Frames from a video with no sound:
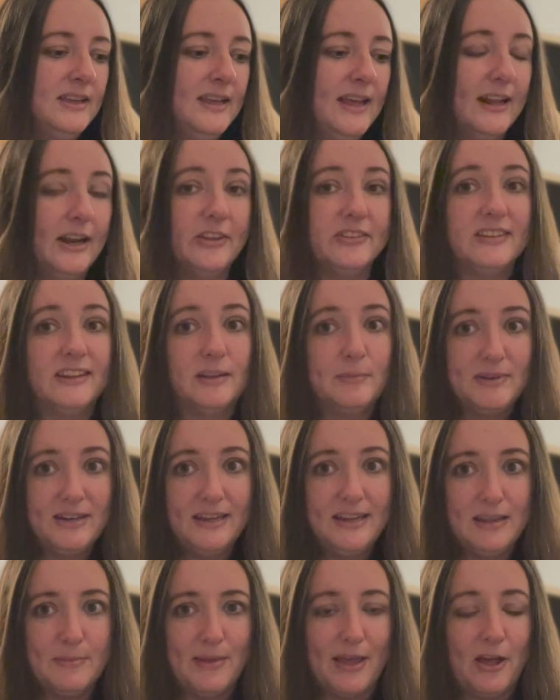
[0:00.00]
And I'll send them an
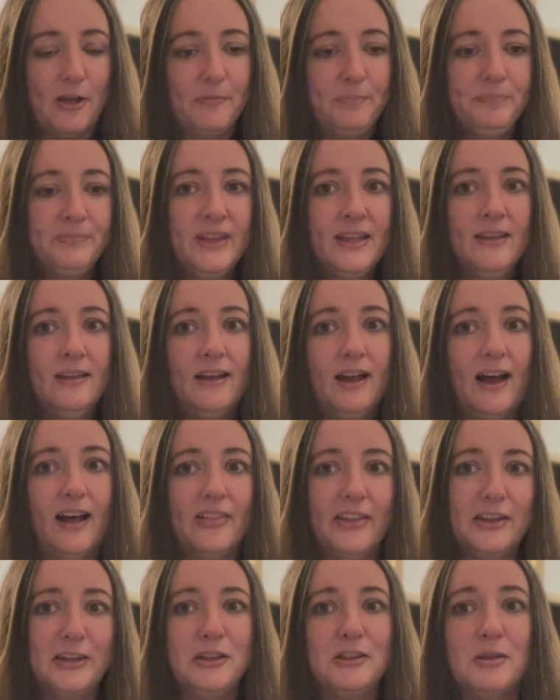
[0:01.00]
email uh,
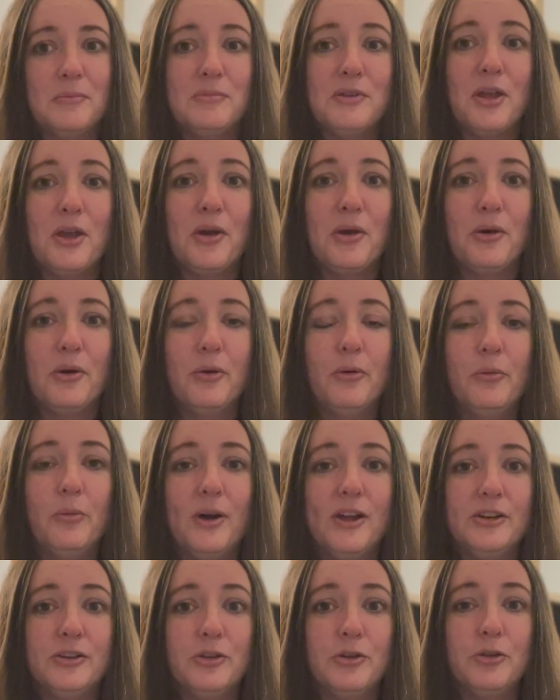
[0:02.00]
letting them know
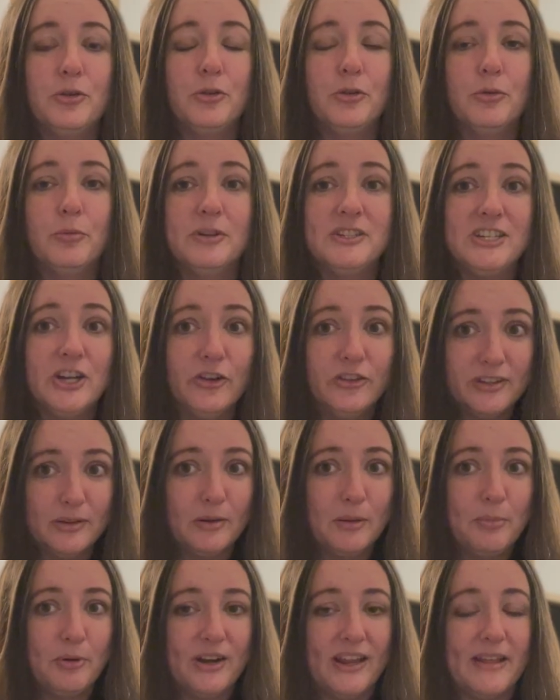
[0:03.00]
what new material is
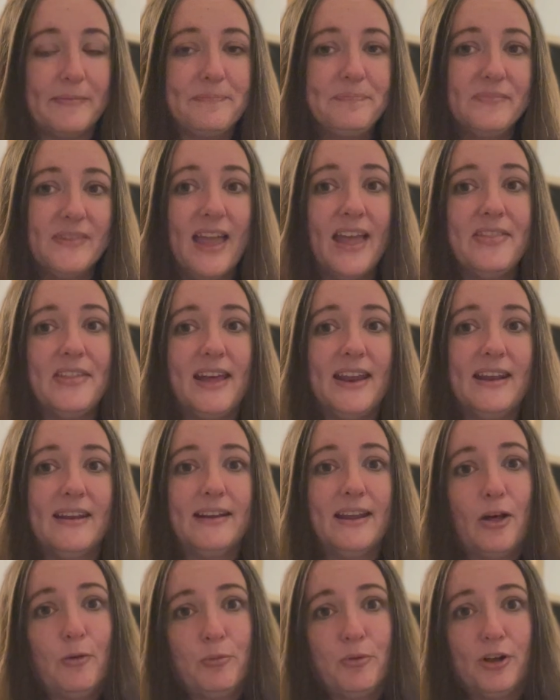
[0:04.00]
gonna put in. And
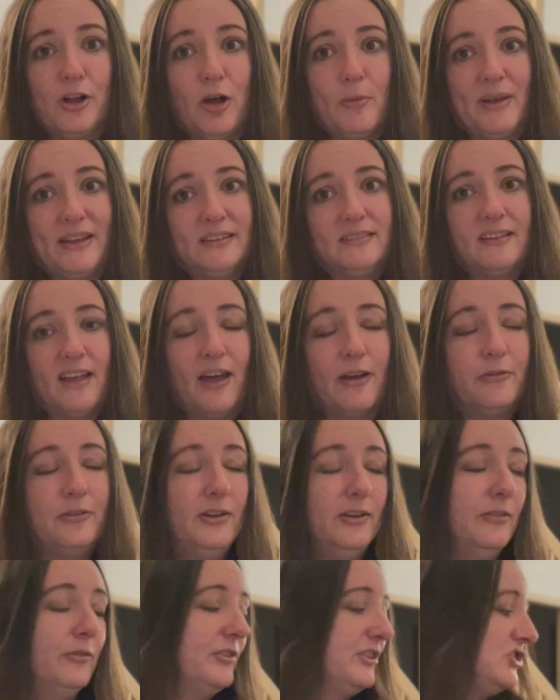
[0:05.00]
then I'll bring all my stuff
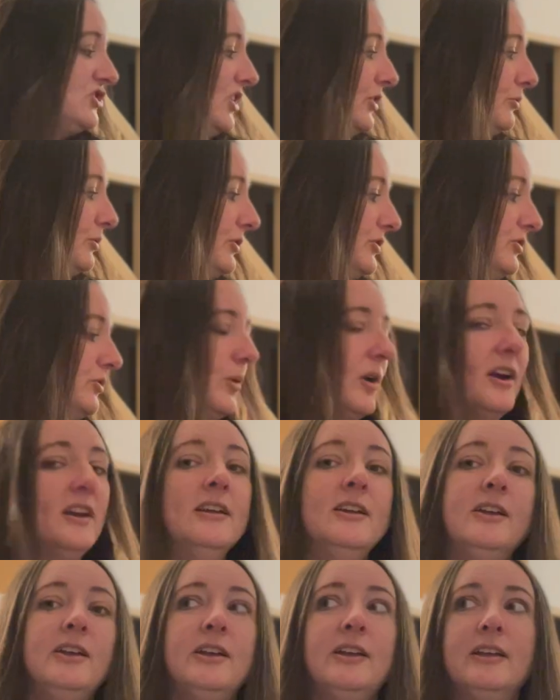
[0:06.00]
for the general store.
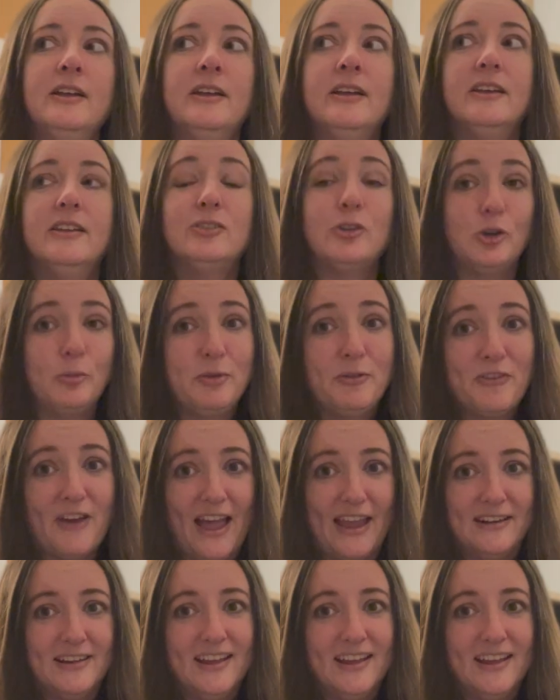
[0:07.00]
So it'll be fine.